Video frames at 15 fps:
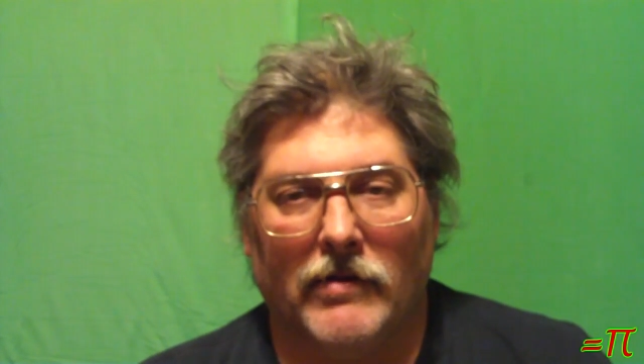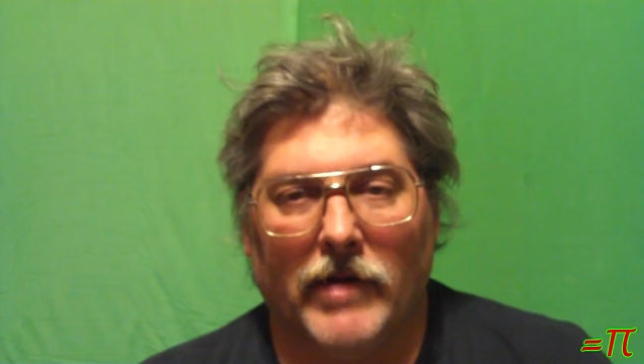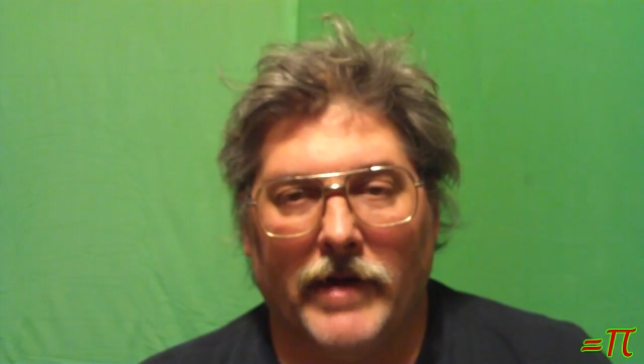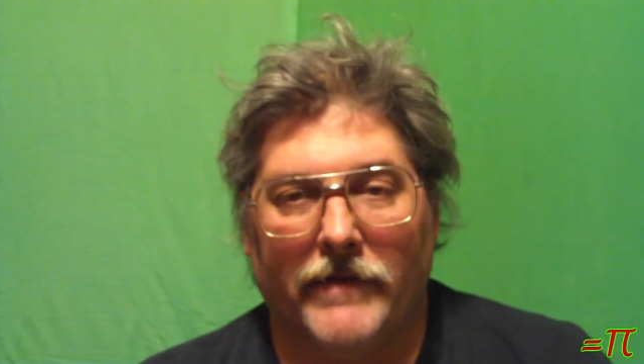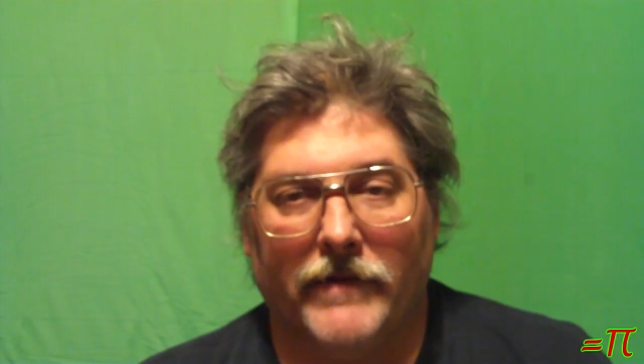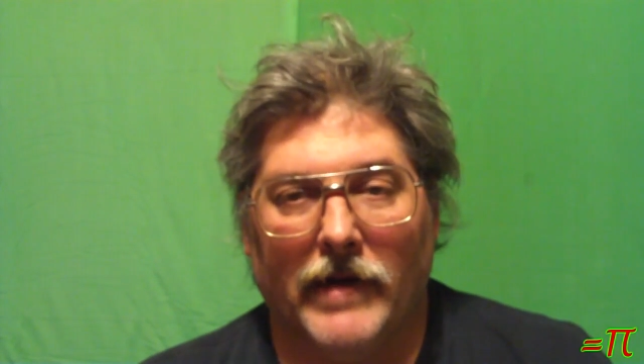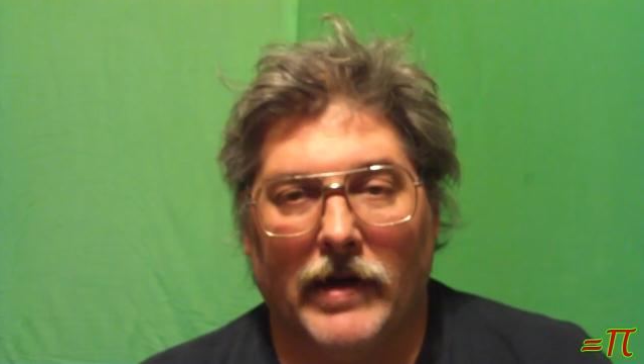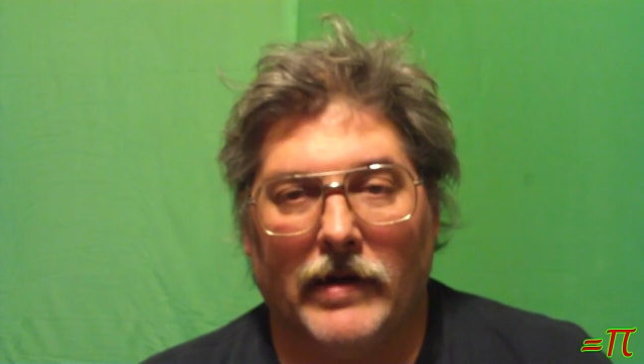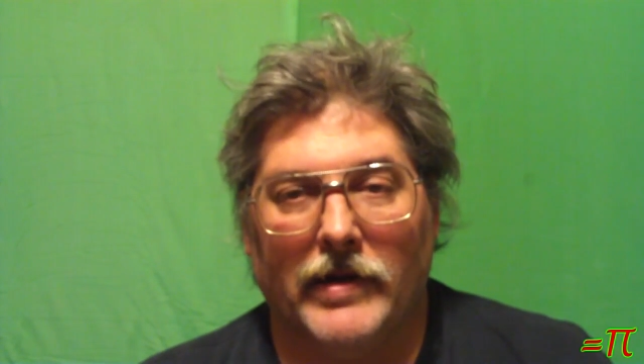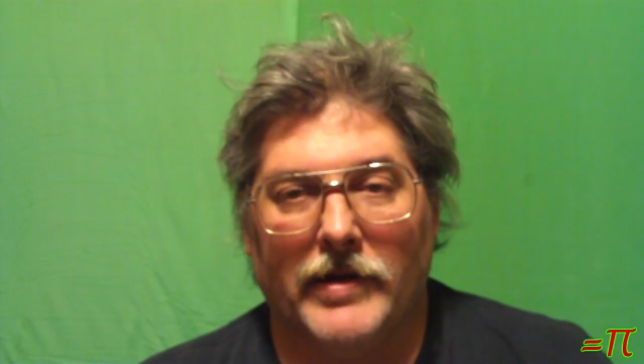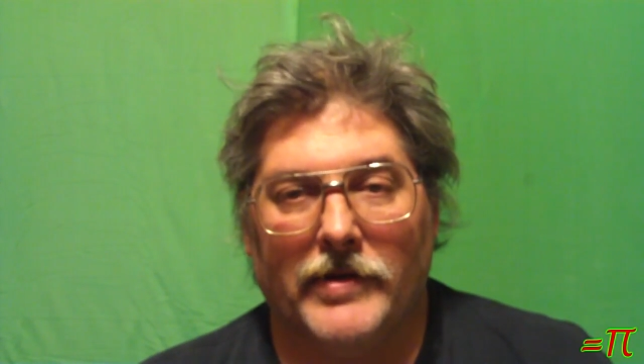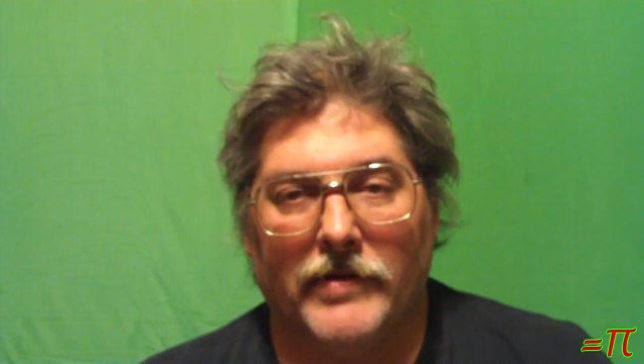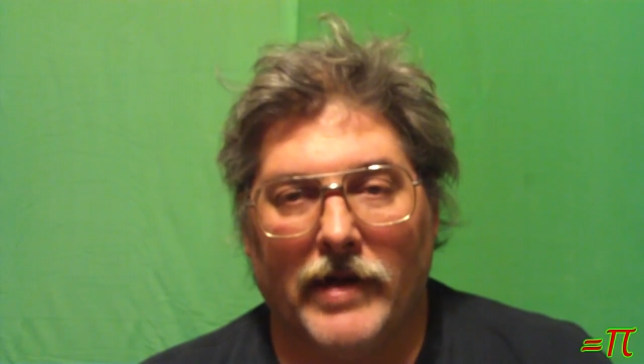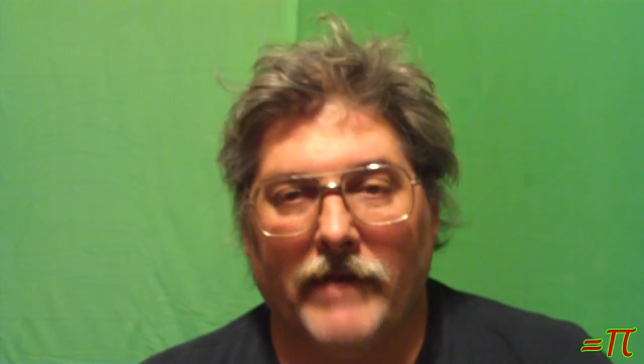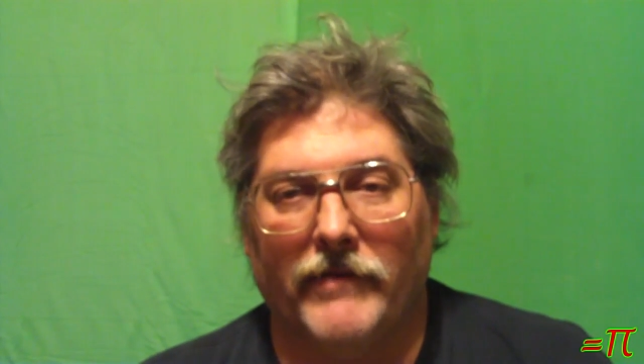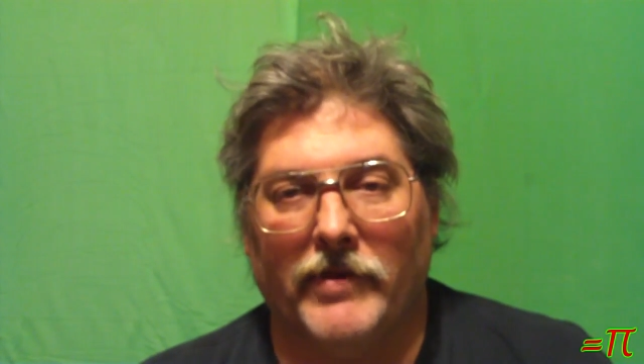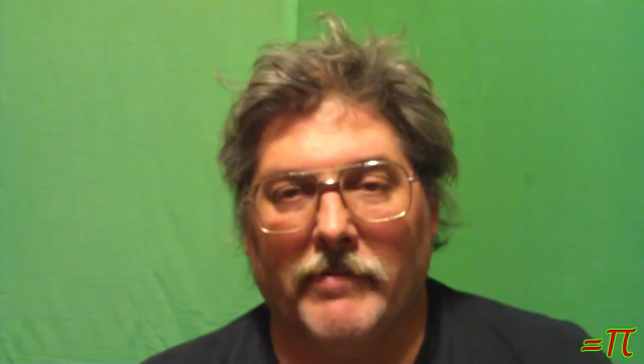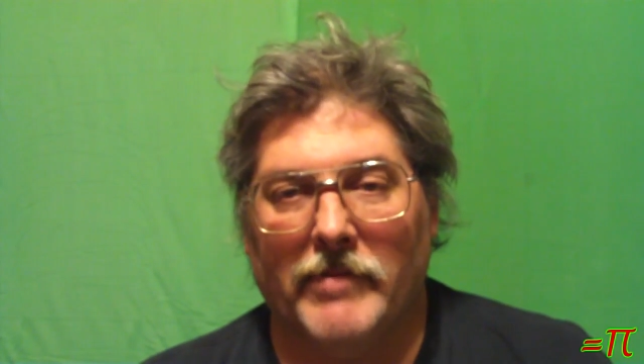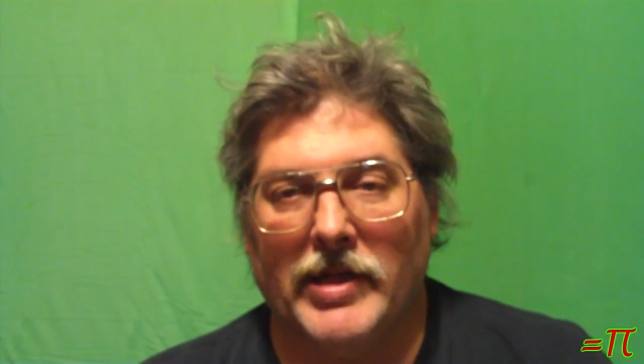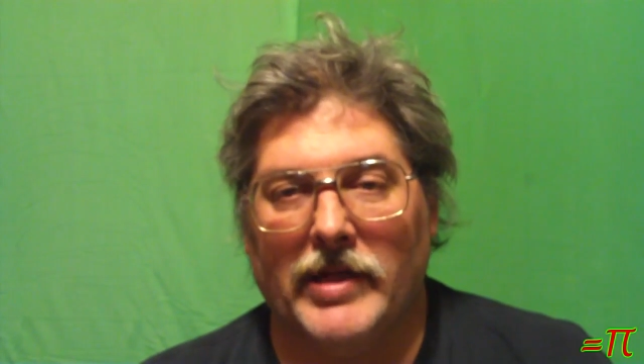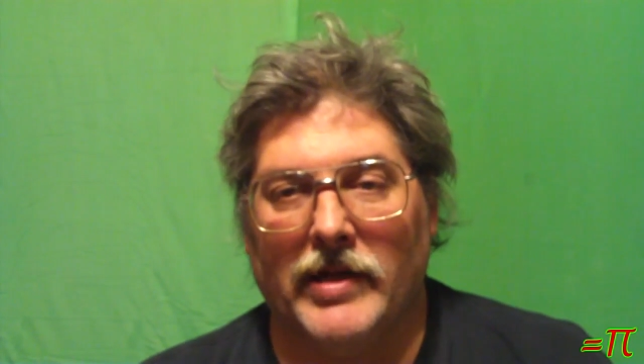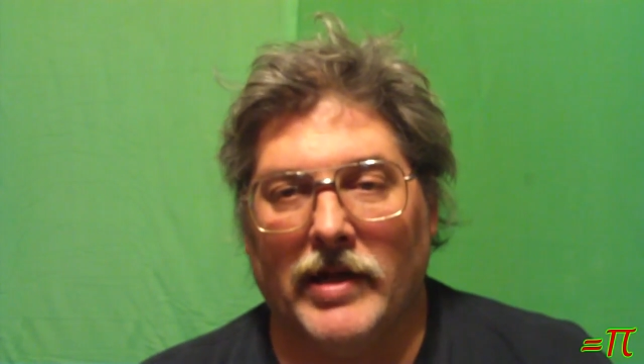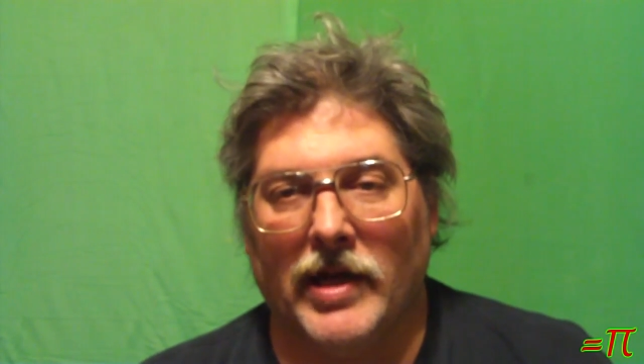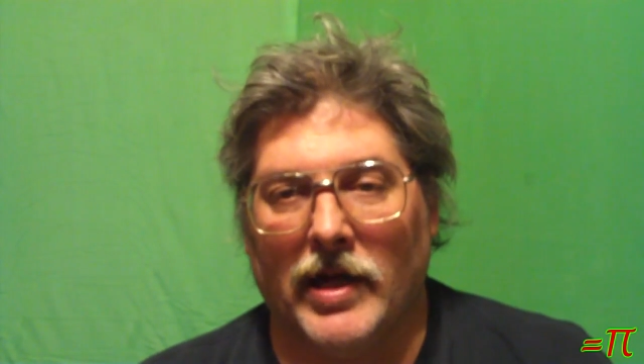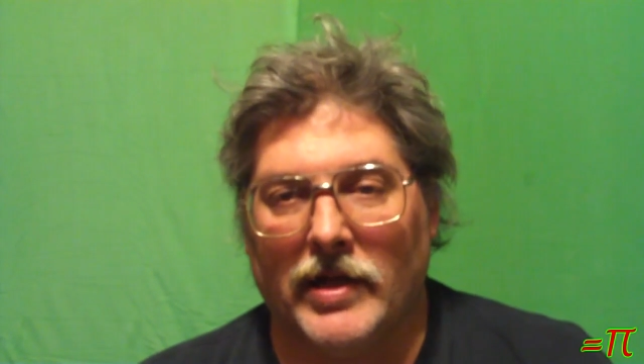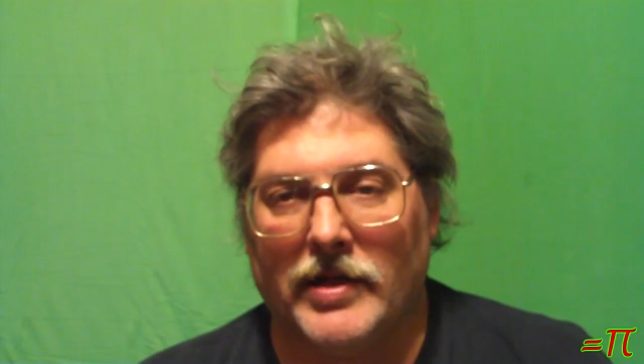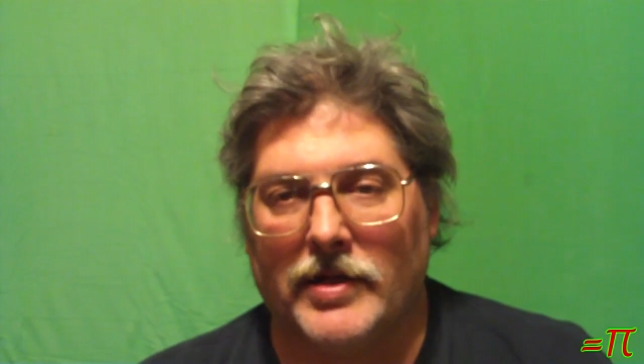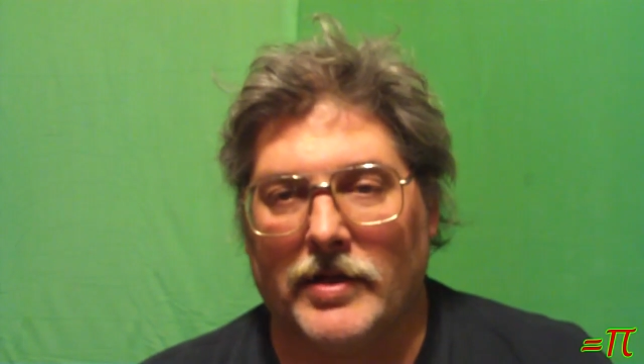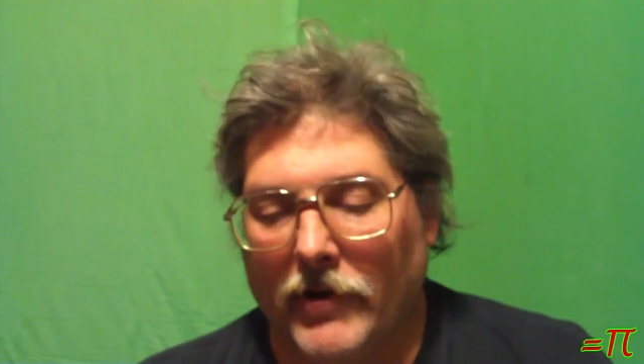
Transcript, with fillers: quite frankly, driving me nuts.